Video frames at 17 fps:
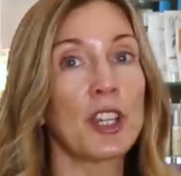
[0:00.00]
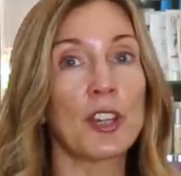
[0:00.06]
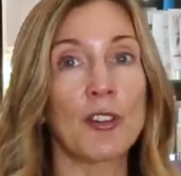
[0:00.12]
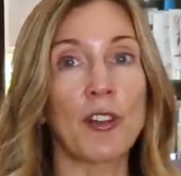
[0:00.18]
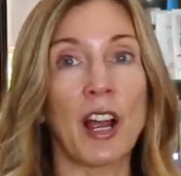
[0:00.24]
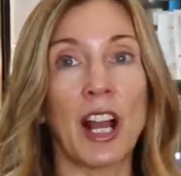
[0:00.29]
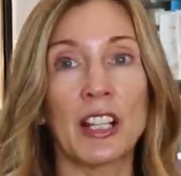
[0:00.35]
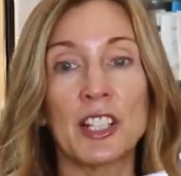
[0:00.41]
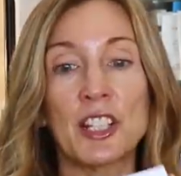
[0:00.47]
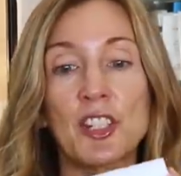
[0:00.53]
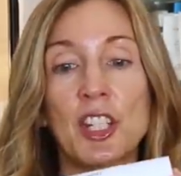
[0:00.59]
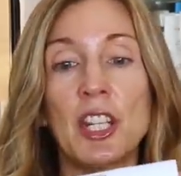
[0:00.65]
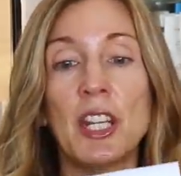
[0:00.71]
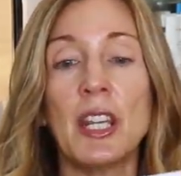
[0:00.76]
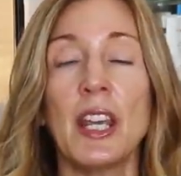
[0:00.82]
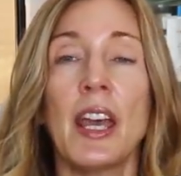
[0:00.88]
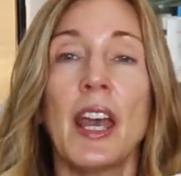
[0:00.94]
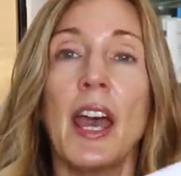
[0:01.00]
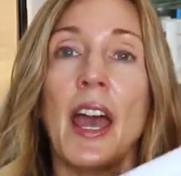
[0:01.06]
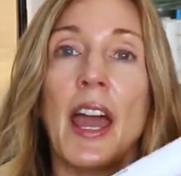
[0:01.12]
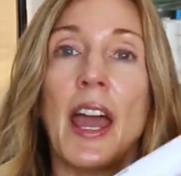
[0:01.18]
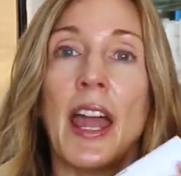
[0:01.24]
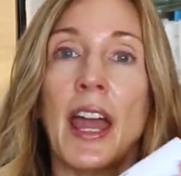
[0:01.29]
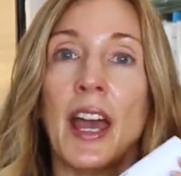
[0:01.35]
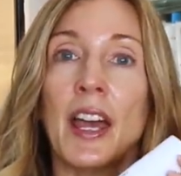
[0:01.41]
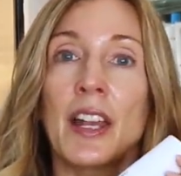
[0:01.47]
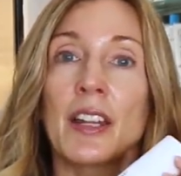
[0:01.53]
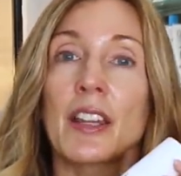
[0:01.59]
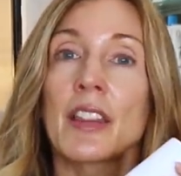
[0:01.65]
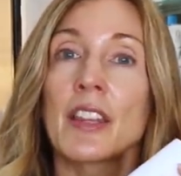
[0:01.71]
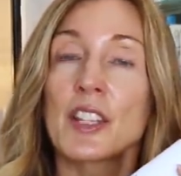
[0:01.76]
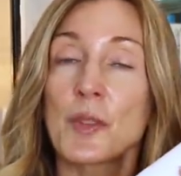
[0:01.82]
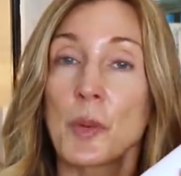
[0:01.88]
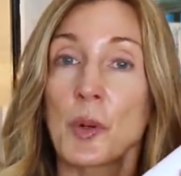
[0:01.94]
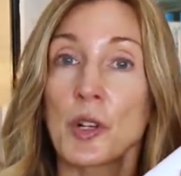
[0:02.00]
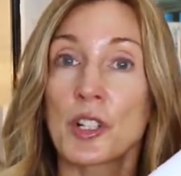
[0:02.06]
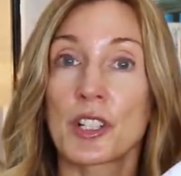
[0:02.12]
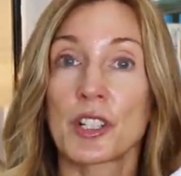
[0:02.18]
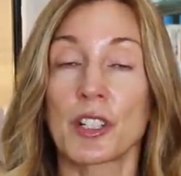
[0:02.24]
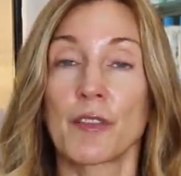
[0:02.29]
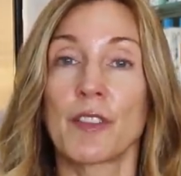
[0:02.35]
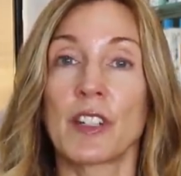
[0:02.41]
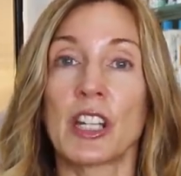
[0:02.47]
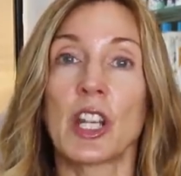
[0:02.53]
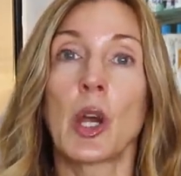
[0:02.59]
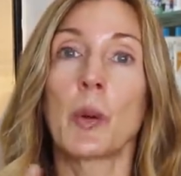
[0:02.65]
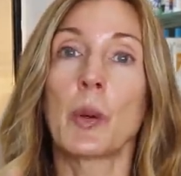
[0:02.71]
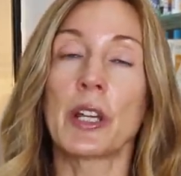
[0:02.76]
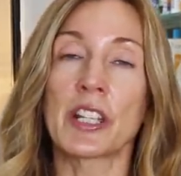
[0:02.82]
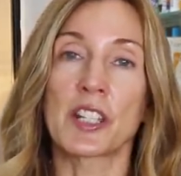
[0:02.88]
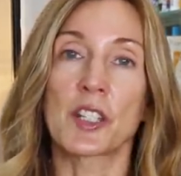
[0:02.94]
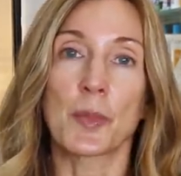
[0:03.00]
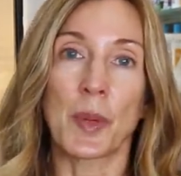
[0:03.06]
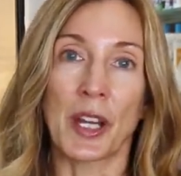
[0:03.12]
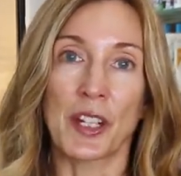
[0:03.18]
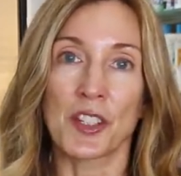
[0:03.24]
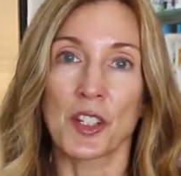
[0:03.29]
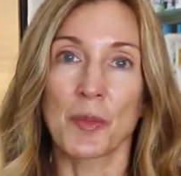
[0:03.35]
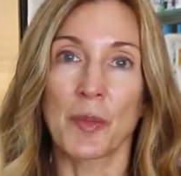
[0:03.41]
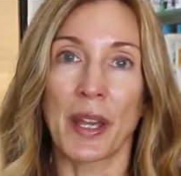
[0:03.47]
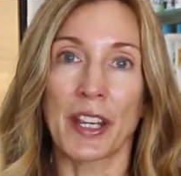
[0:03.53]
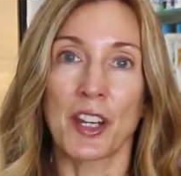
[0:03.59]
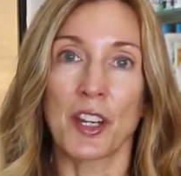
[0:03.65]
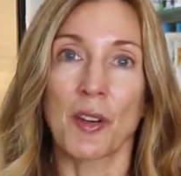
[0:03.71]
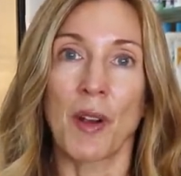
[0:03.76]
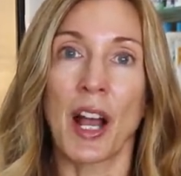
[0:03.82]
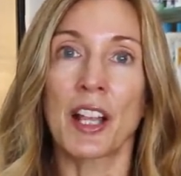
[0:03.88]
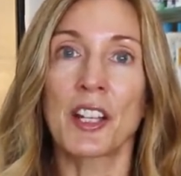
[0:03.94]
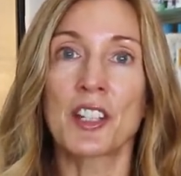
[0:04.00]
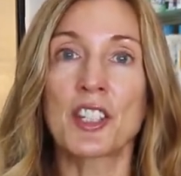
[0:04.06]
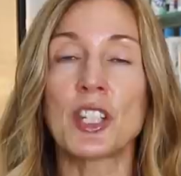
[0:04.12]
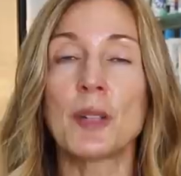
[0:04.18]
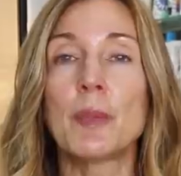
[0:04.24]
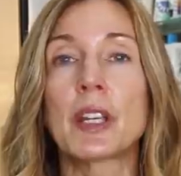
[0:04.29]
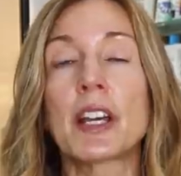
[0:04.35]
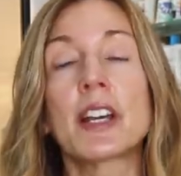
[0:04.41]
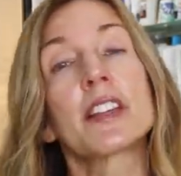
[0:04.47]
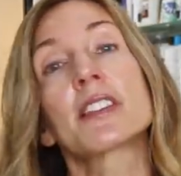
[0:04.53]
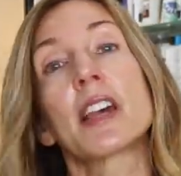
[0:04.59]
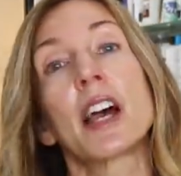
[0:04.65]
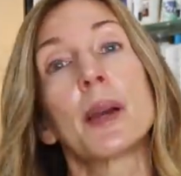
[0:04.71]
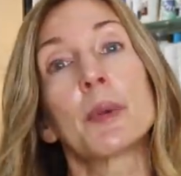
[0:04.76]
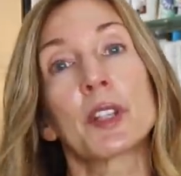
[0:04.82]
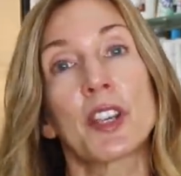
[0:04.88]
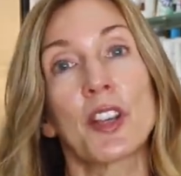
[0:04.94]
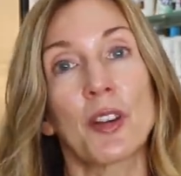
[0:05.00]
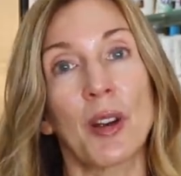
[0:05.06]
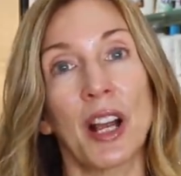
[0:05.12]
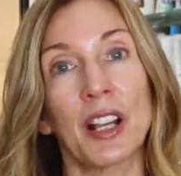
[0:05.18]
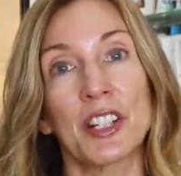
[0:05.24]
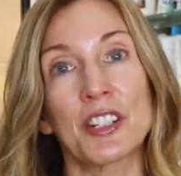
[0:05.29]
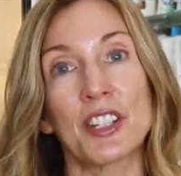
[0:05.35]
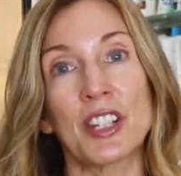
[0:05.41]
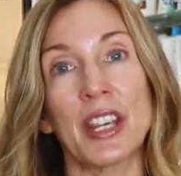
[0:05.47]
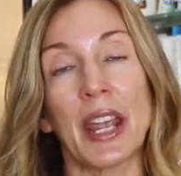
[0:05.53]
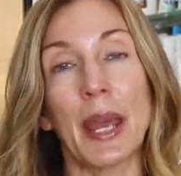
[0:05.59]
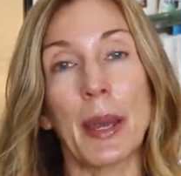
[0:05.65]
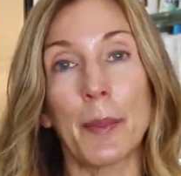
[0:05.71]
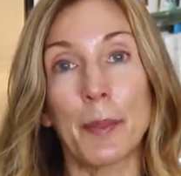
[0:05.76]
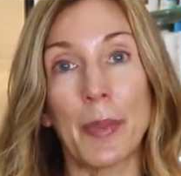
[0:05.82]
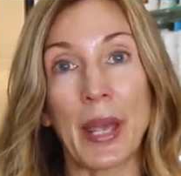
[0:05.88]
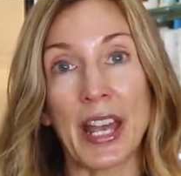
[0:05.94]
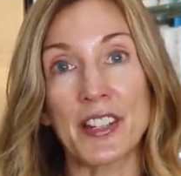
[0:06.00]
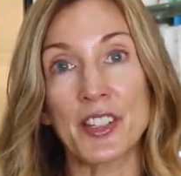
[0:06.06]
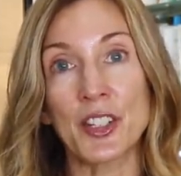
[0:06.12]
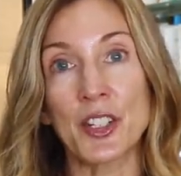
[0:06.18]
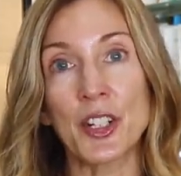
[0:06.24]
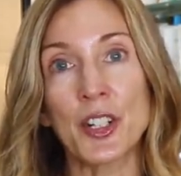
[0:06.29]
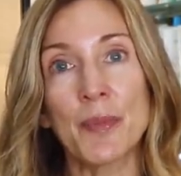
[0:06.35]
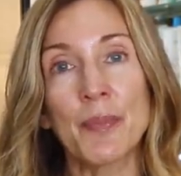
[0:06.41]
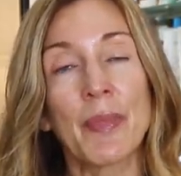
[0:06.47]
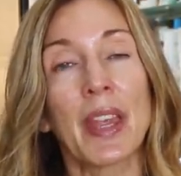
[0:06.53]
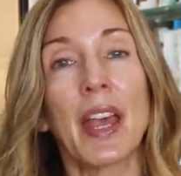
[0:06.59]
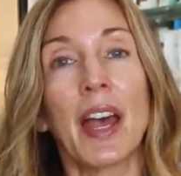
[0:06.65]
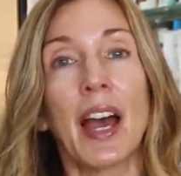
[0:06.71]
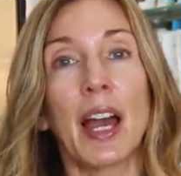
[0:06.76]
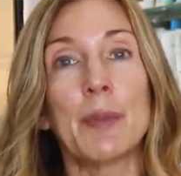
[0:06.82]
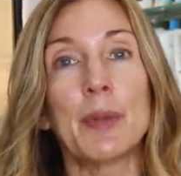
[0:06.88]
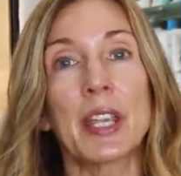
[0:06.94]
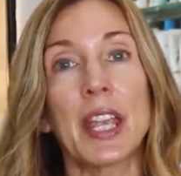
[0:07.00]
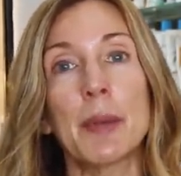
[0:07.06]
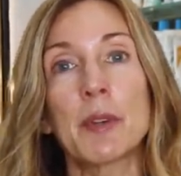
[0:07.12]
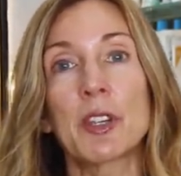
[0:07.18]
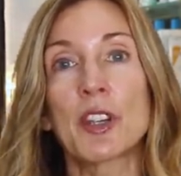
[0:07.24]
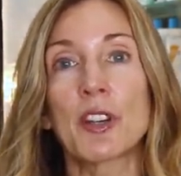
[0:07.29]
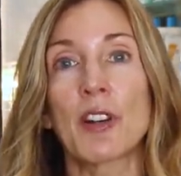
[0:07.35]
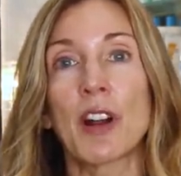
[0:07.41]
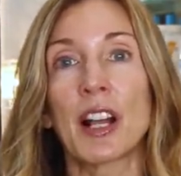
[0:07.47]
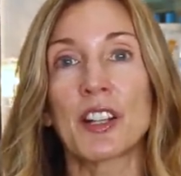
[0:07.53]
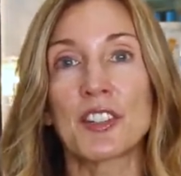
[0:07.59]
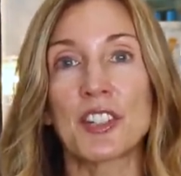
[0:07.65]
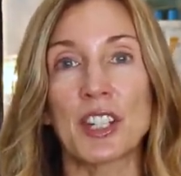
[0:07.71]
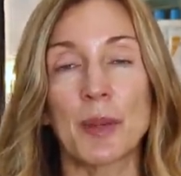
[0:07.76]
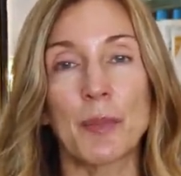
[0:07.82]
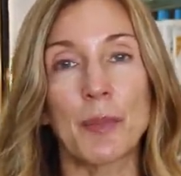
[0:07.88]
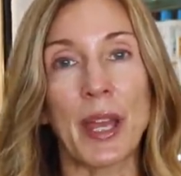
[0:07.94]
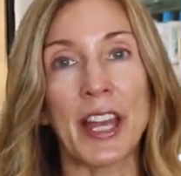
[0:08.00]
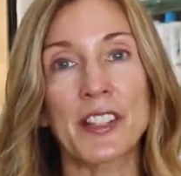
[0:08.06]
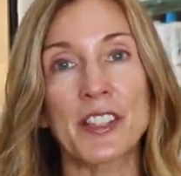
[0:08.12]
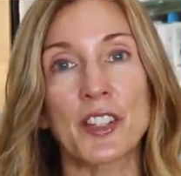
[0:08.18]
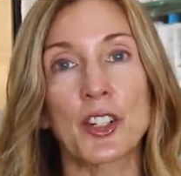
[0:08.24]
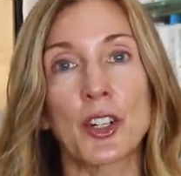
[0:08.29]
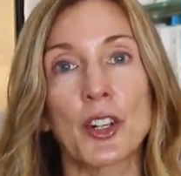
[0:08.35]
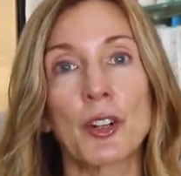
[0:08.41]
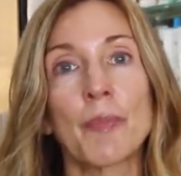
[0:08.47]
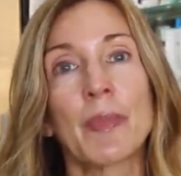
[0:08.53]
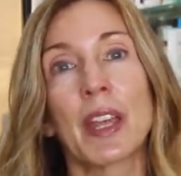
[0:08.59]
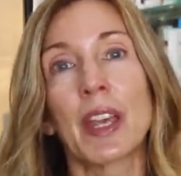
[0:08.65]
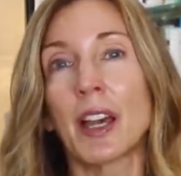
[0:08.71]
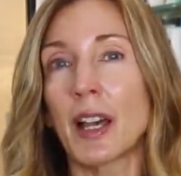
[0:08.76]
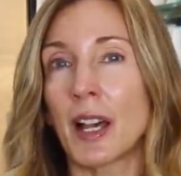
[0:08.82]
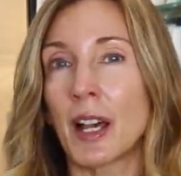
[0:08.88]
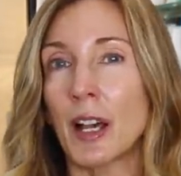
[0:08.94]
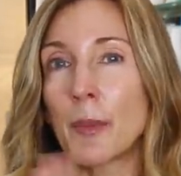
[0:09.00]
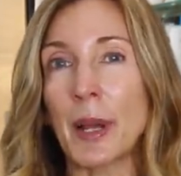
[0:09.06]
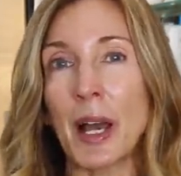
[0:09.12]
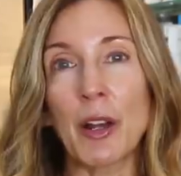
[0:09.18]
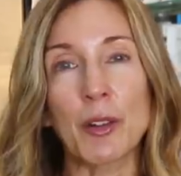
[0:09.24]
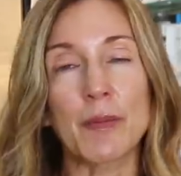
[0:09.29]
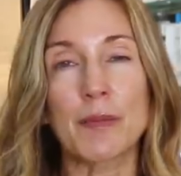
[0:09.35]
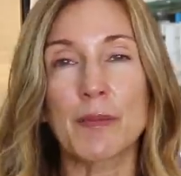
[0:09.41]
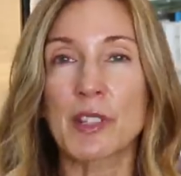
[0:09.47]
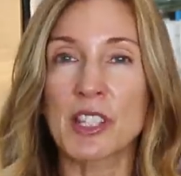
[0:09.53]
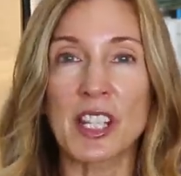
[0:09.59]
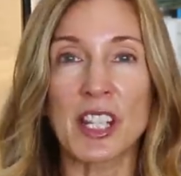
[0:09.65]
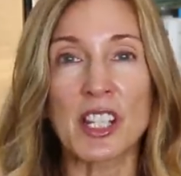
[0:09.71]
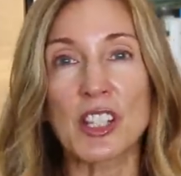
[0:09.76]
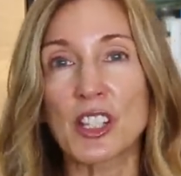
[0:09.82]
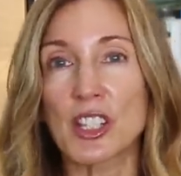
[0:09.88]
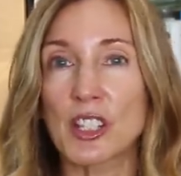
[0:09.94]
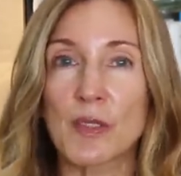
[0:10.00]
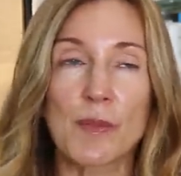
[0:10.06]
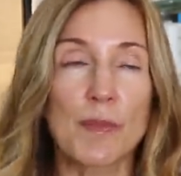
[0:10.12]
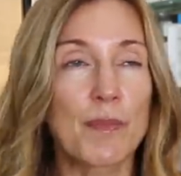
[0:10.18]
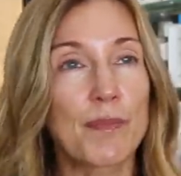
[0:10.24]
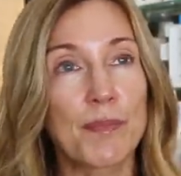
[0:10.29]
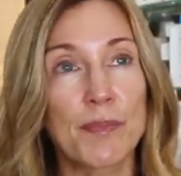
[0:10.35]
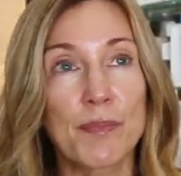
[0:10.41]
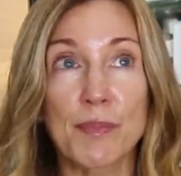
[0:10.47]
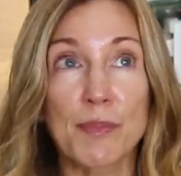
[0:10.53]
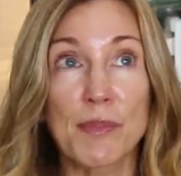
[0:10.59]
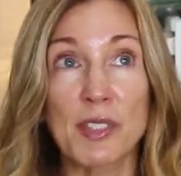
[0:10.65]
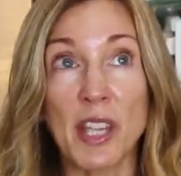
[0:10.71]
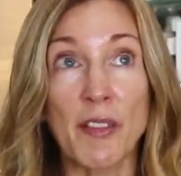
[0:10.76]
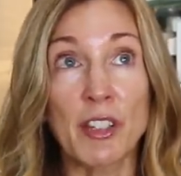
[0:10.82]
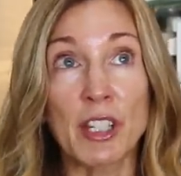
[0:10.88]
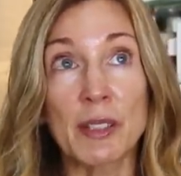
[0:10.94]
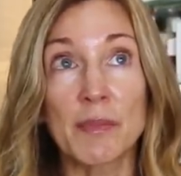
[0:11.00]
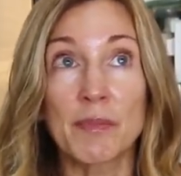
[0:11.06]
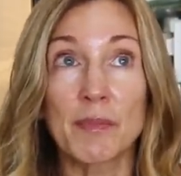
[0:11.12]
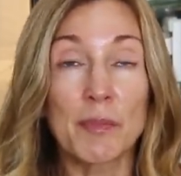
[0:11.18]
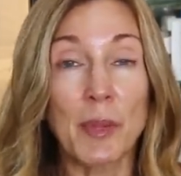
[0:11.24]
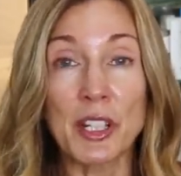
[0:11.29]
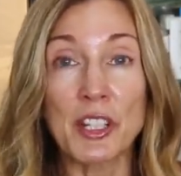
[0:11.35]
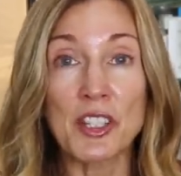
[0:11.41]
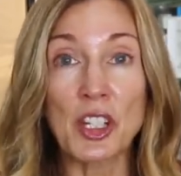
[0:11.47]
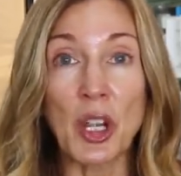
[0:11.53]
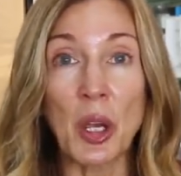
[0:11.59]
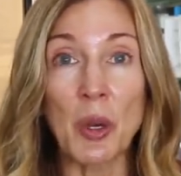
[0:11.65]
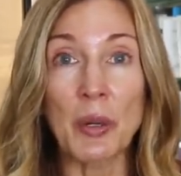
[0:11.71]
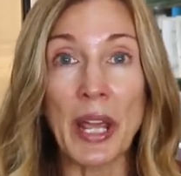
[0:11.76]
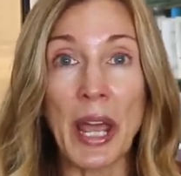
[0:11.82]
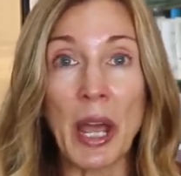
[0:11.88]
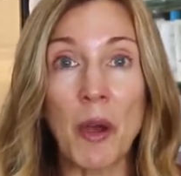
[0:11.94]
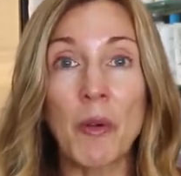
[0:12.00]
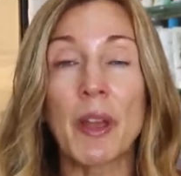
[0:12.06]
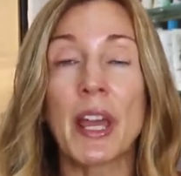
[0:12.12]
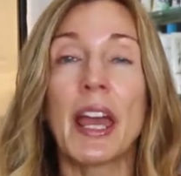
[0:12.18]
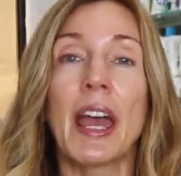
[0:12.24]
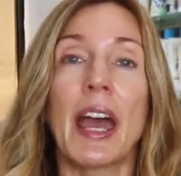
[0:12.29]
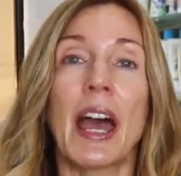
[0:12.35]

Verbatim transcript: Curology and this portion of the video is sponsored by Curology because I'm a Curology ambassador. I became a Curology ambassador about six seven months ago now.